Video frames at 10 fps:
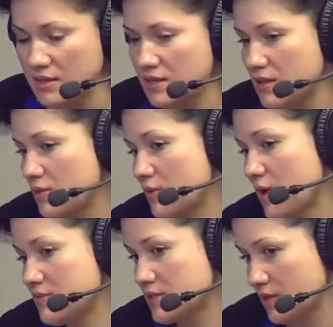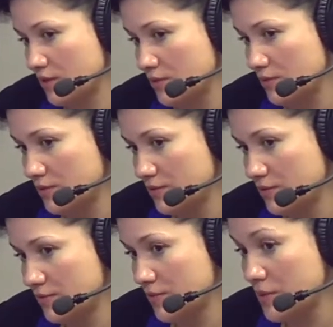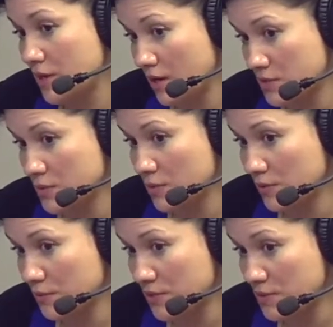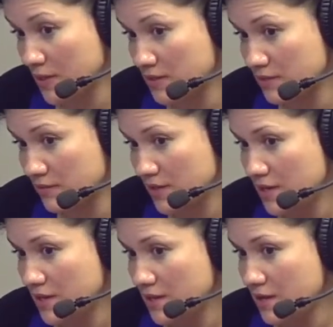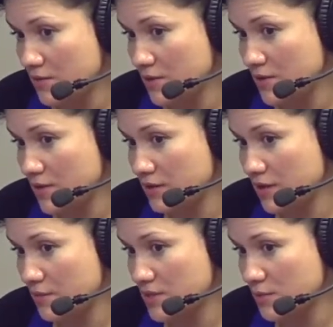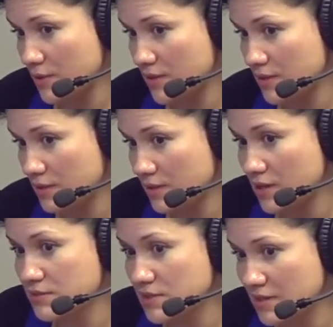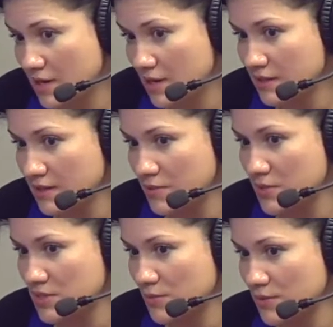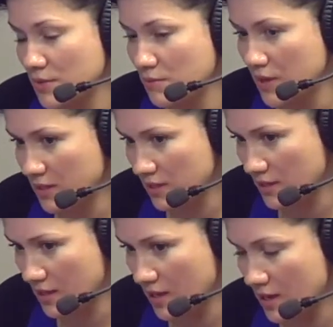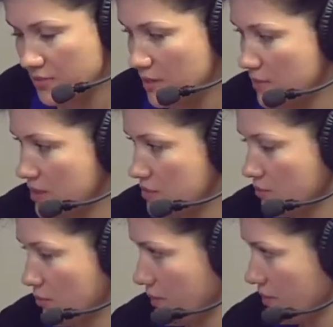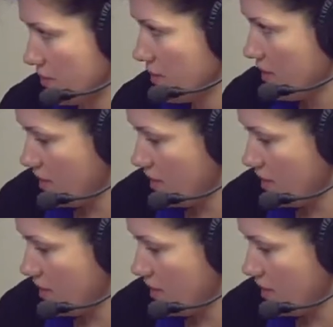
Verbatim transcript: yet they don't have skill from the entrepreneurial perspective. They don't know that they must wear the accounting hat, they must wear the marketing hat, they must work the,